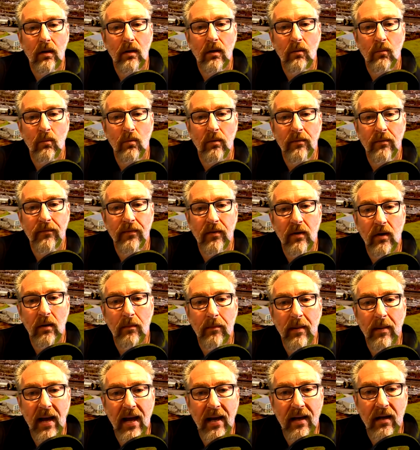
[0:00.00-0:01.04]
refer
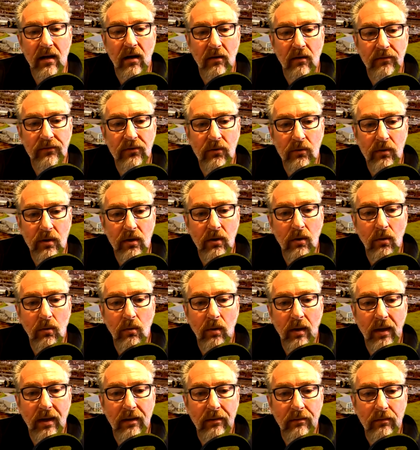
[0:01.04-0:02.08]
back after a
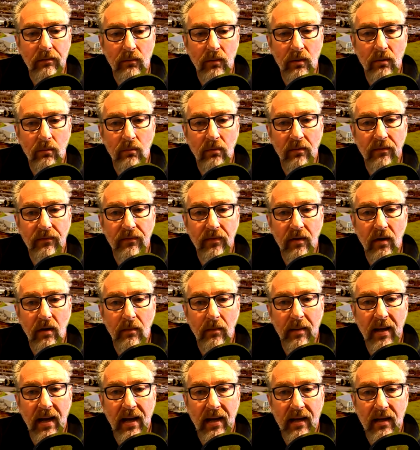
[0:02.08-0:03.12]
call-in, would refer
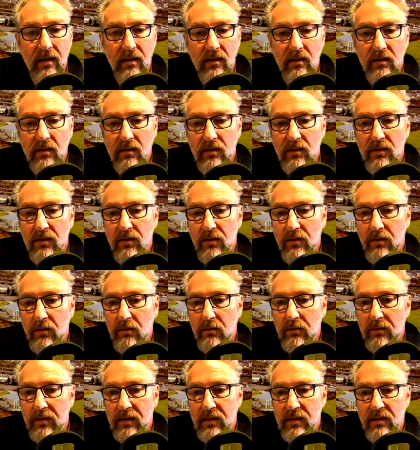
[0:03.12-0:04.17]
back to
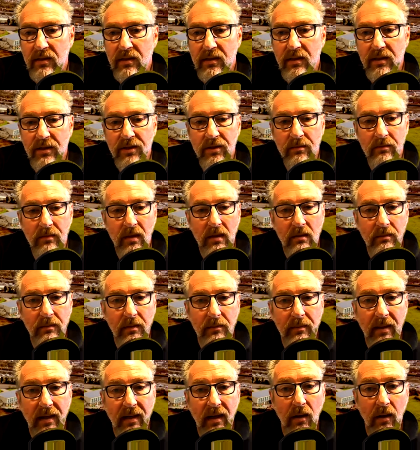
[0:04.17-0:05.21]
this decision must be
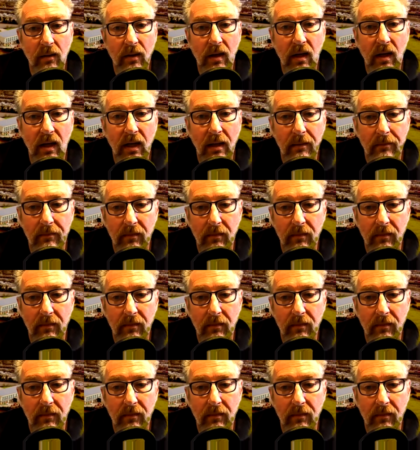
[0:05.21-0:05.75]
made locally.